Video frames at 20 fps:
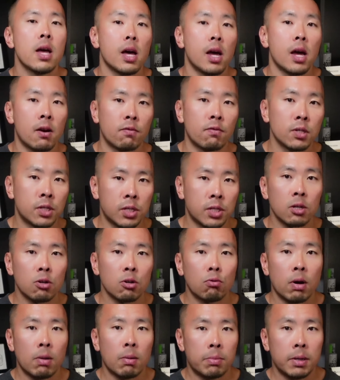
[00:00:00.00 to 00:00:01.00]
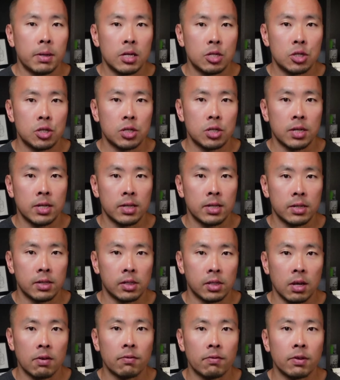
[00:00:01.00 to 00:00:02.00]
every single web page
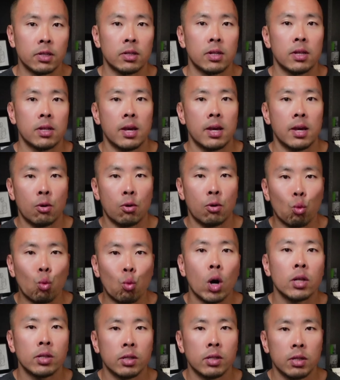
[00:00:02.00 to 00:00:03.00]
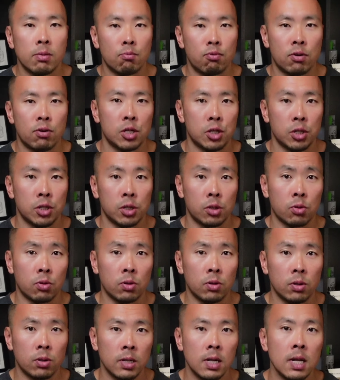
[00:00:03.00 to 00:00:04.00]
is given one impression
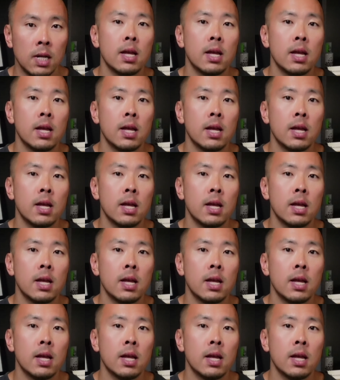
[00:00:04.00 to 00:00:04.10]
score.